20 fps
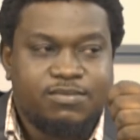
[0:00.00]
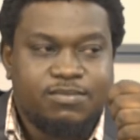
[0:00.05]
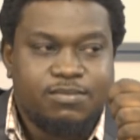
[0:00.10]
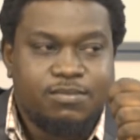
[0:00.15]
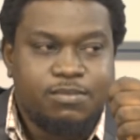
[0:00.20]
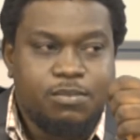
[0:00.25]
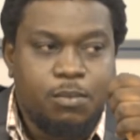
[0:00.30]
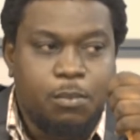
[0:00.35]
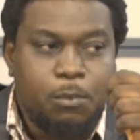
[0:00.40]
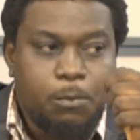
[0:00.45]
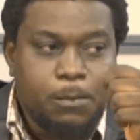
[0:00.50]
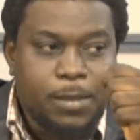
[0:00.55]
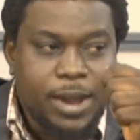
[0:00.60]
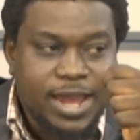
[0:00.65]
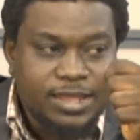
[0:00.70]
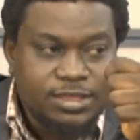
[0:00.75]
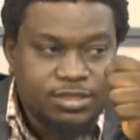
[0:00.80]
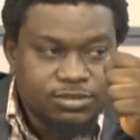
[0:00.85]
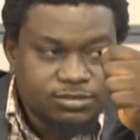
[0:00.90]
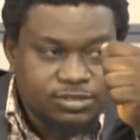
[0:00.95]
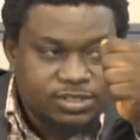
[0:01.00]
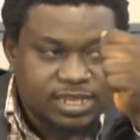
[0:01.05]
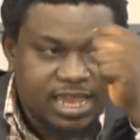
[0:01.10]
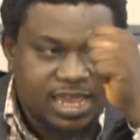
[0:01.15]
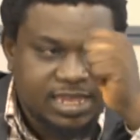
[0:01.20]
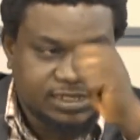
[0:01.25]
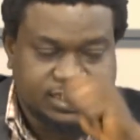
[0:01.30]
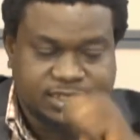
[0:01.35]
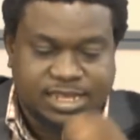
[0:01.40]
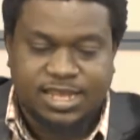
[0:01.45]
minute
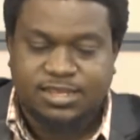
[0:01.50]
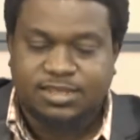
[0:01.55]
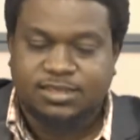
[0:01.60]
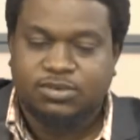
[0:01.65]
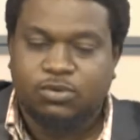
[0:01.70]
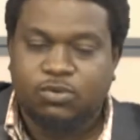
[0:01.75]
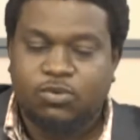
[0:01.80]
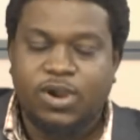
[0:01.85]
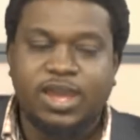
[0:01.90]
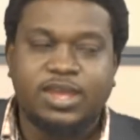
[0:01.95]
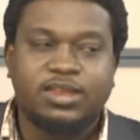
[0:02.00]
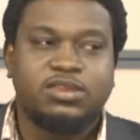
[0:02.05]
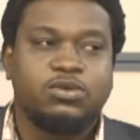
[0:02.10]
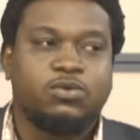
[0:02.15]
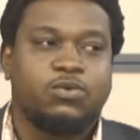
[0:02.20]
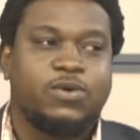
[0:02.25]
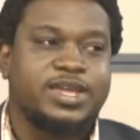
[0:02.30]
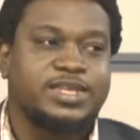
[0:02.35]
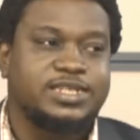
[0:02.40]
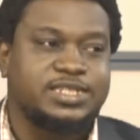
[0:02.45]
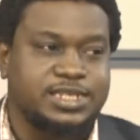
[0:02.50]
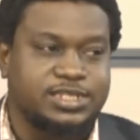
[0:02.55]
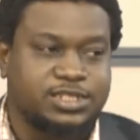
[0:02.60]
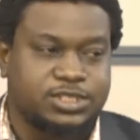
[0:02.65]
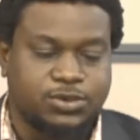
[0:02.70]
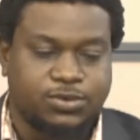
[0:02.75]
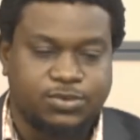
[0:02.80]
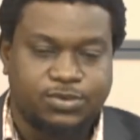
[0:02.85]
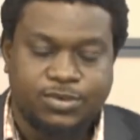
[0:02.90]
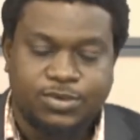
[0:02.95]
extent. Why do I say
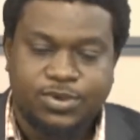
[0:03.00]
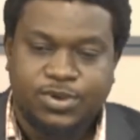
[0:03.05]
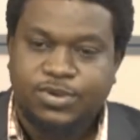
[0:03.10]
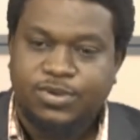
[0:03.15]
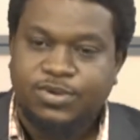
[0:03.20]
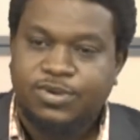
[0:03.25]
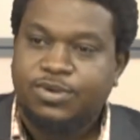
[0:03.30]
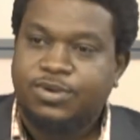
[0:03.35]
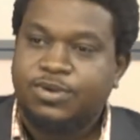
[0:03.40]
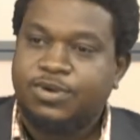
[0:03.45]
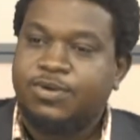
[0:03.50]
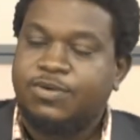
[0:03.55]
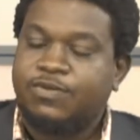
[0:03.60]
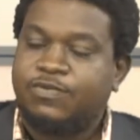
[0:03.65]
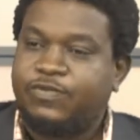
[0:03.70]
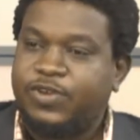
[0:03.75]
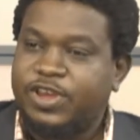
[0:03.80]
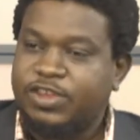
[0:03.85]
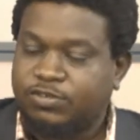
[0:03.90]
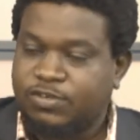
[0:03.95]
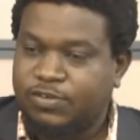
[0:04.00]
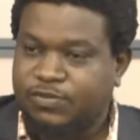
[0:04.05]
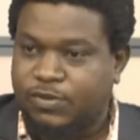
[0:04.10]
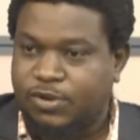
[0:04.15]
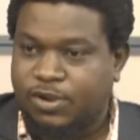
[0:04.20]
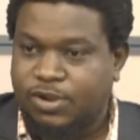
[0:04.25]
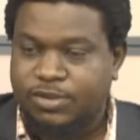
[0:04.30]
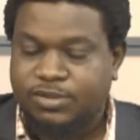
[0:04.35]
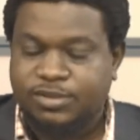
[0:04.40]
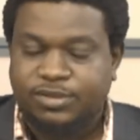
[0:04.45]
so? First of
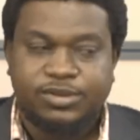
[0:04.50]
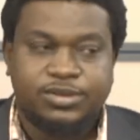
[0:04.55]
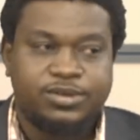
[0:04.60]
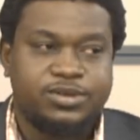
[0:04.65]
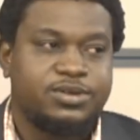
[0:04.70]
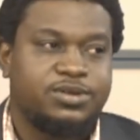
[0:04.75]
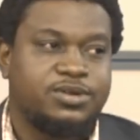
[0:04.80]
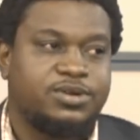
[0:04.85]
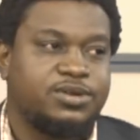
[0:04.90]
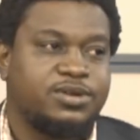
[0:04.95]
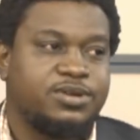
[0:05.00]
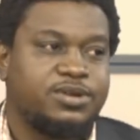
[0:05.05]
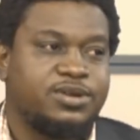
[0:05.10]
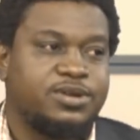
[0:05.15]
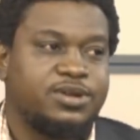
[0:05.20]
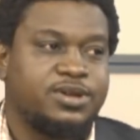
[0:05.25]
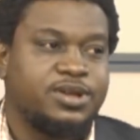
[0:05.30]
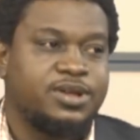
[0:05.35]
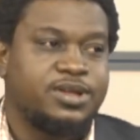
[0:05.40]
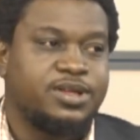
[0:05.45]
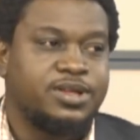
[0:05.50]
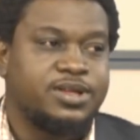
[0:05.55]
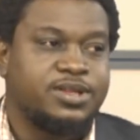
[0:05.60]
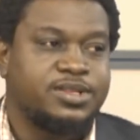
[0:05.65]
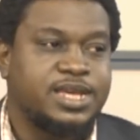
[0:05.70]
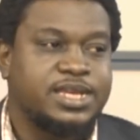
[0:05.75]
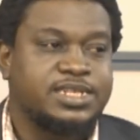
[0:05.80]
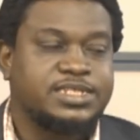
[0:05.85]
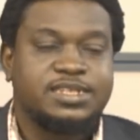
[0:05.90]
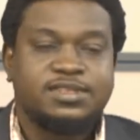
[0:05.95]
all,
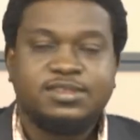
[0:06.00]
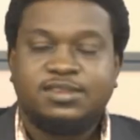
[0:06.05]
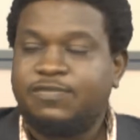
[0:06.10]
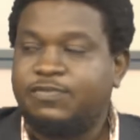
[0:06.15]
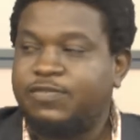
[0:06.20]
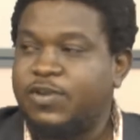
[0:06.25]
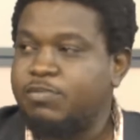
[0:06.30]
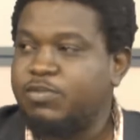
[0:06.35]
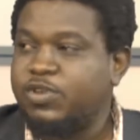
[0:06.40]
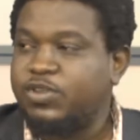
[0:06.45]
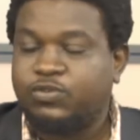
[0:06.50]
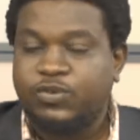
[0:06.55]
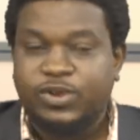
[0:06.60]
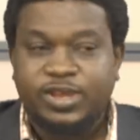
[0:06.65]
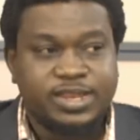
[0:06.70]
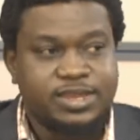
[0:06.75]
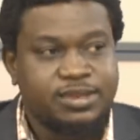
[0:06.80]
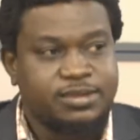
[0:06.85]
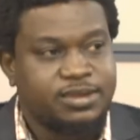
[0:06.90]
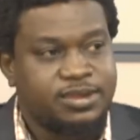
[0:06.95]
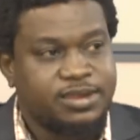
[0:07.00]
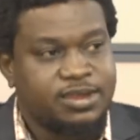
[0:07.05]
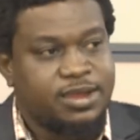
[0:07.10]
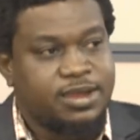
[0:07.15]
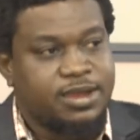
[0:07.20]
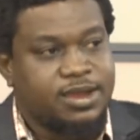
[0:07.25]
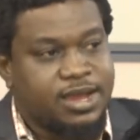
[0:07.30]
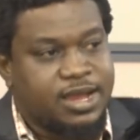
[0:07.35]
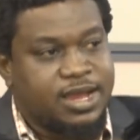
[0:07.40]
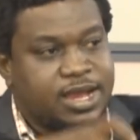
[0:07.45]
there's a difference between
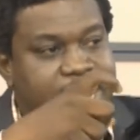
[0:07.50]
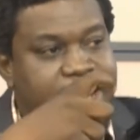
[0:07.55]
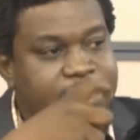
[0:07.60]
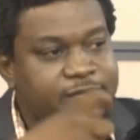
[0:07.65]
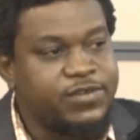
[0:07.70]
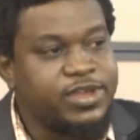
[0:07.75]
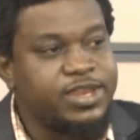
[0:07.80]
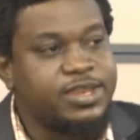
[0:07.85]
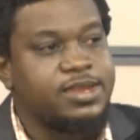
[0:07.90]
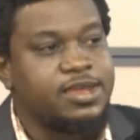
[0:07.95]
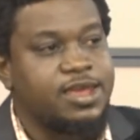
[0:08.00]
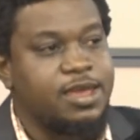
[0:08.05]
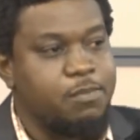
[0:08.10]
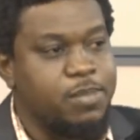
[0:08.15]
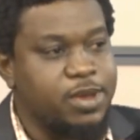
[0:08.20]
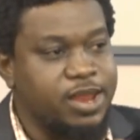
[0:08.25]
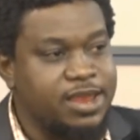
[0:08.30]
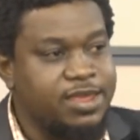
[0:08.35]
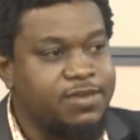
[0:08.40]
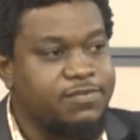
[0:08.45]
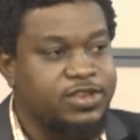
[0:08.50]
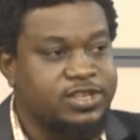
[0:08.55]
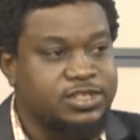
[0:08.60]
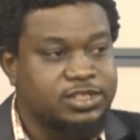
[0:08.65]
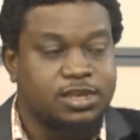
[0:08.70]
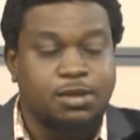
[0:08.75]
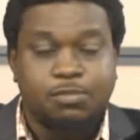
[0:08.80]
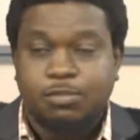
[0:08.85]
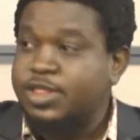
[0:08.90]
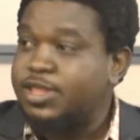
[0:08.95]
having a belief in
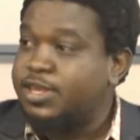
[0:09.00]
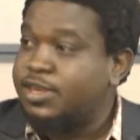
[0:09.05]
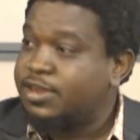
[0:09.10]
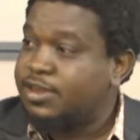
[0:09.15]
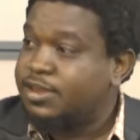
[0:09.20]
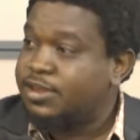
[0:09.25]
somebody